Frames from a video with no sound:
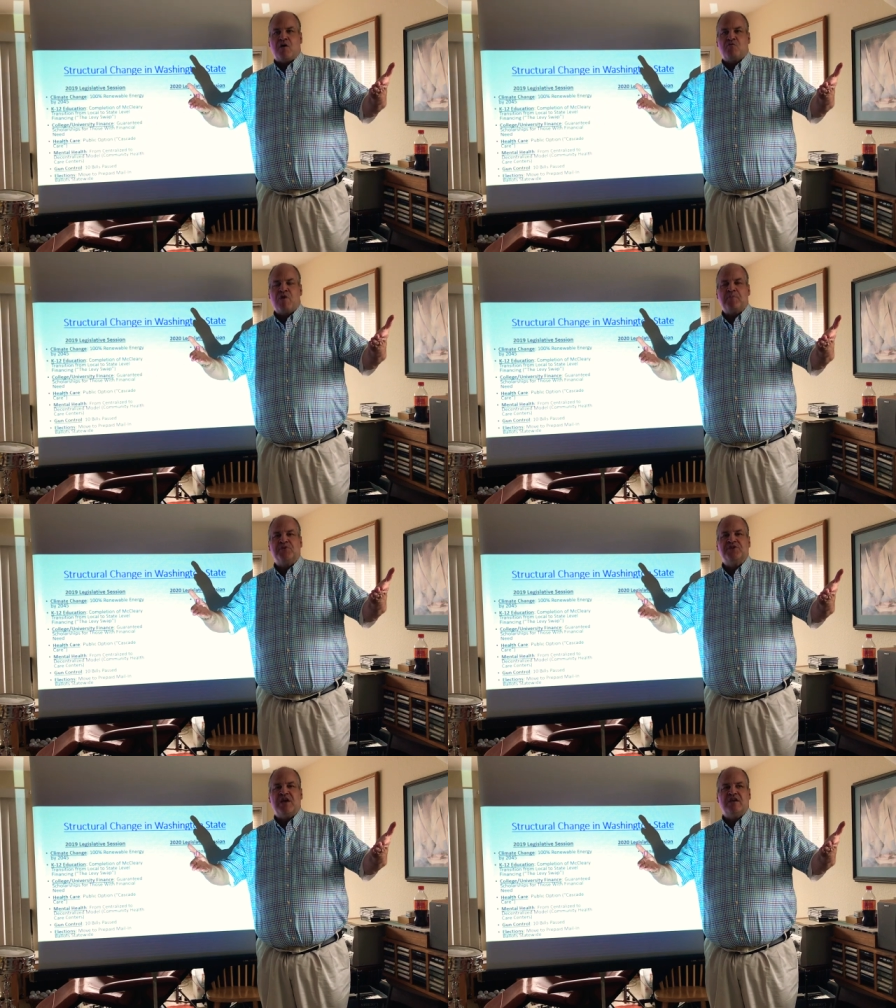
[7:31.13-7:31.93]

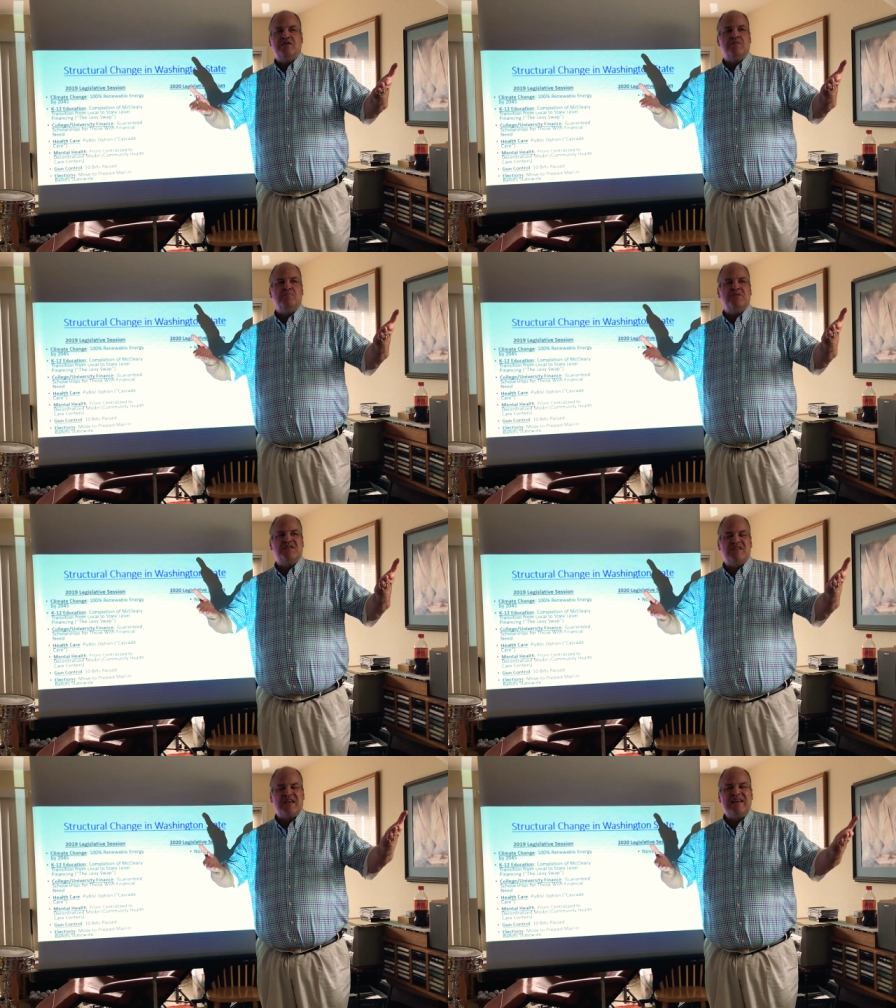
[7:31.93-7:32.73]
represented
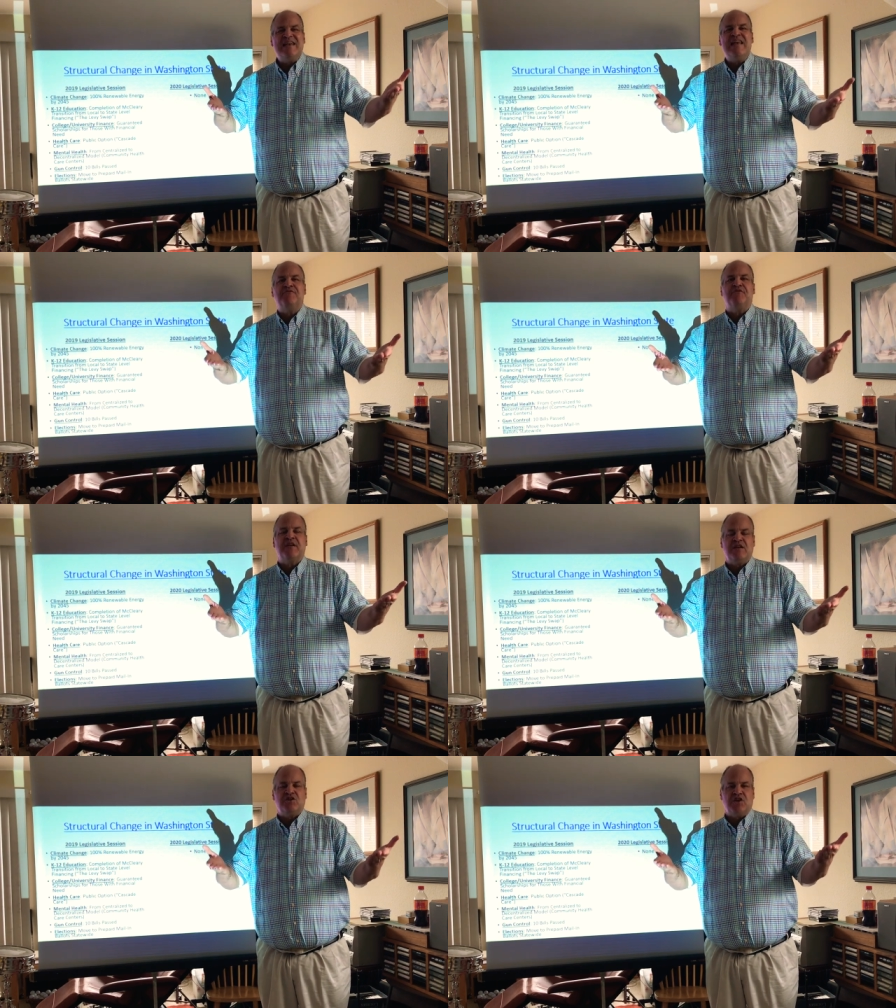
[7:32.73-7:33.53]

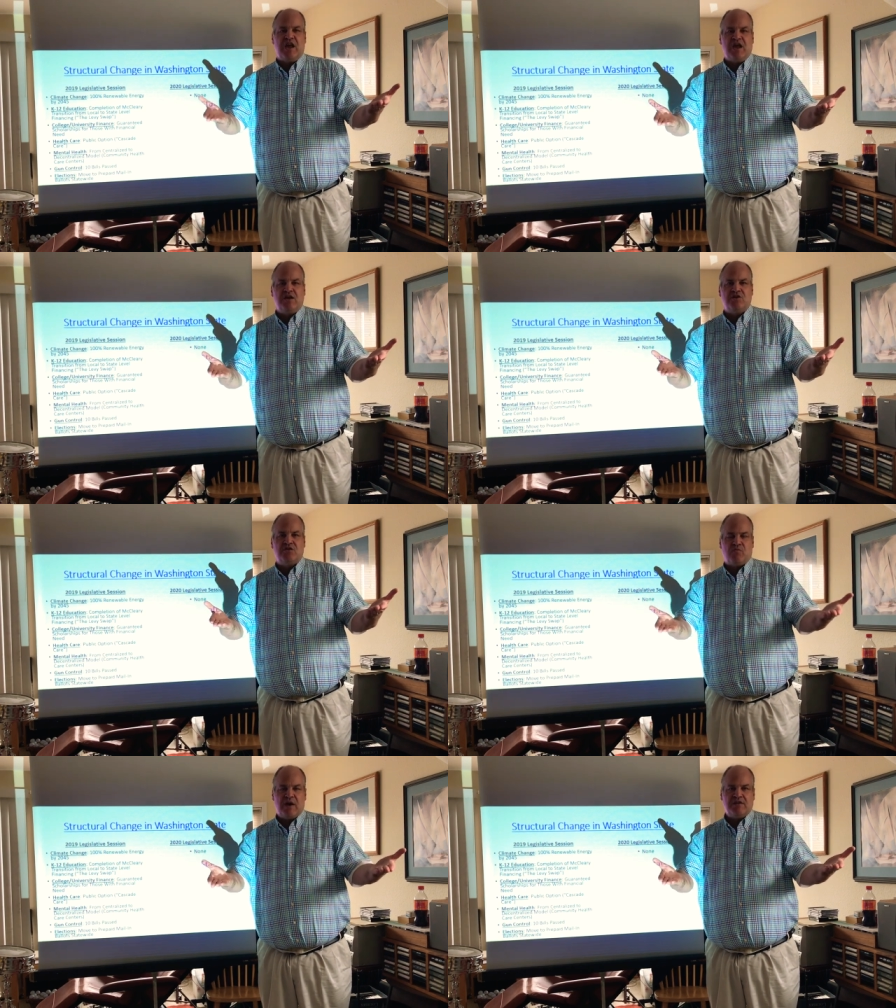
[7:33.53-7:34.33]
significant change
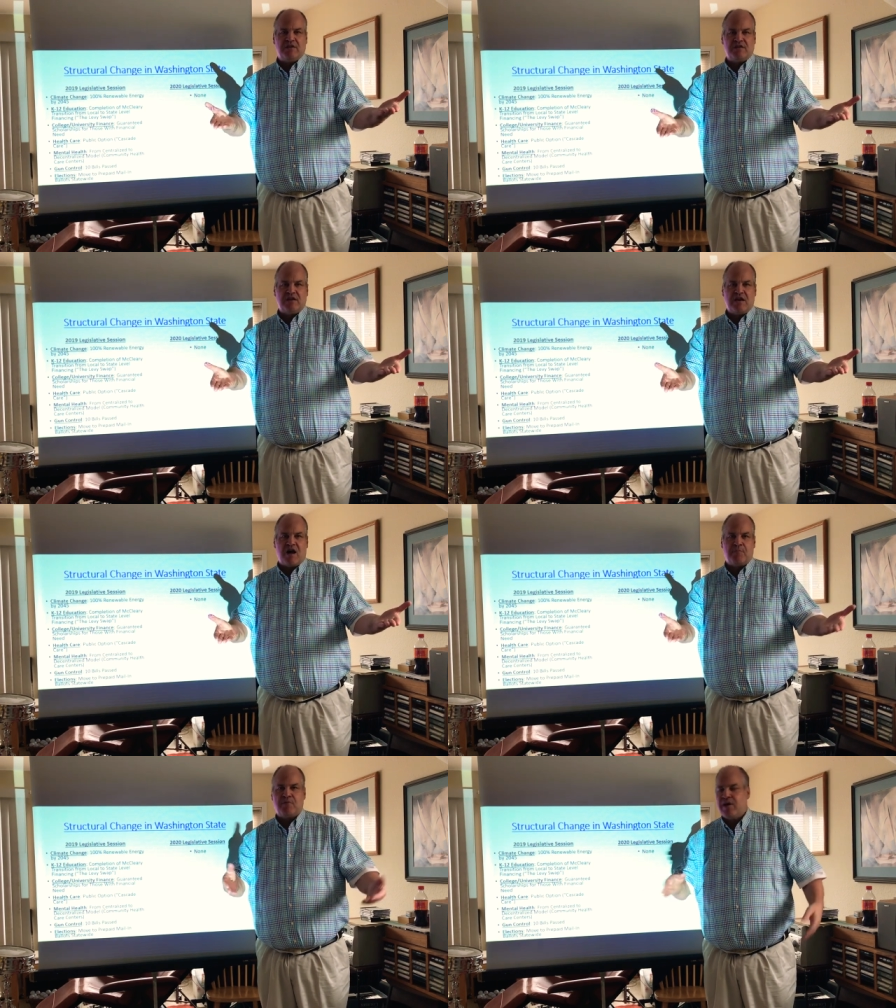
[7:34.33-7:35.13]
in the way that the state
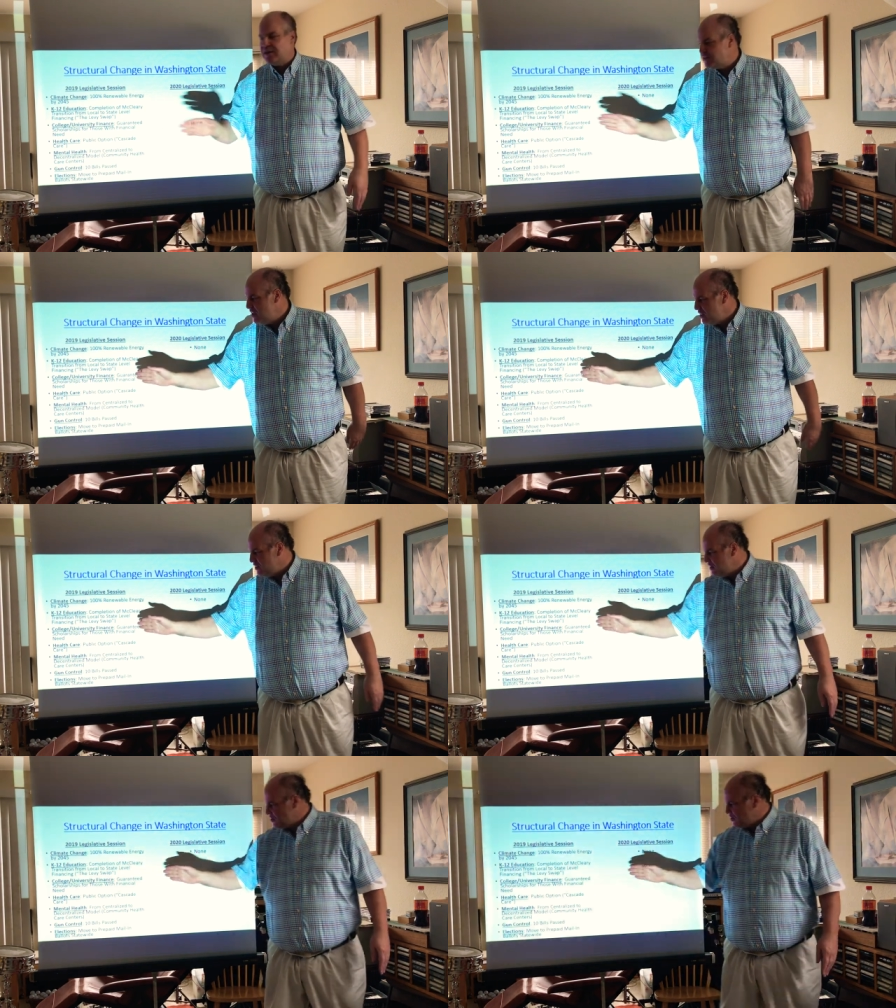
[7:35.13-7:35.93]
operates.
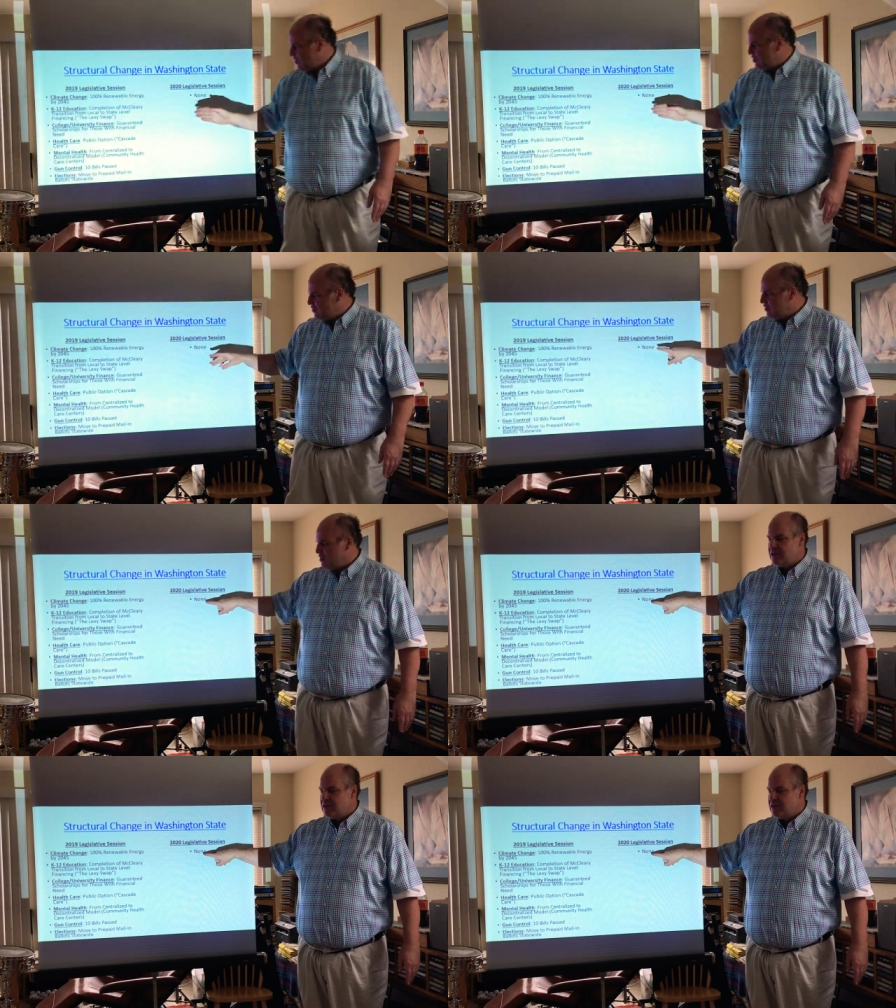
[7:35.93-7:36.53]
This year,